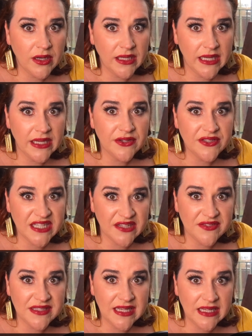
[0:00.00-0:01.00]
to get your stuff
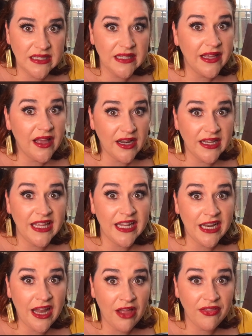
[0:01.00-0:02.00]
seen, you got to get
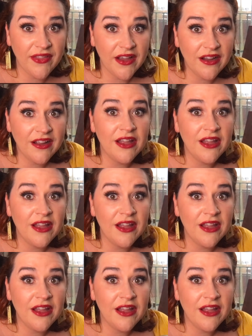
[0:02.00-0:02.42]
it out there.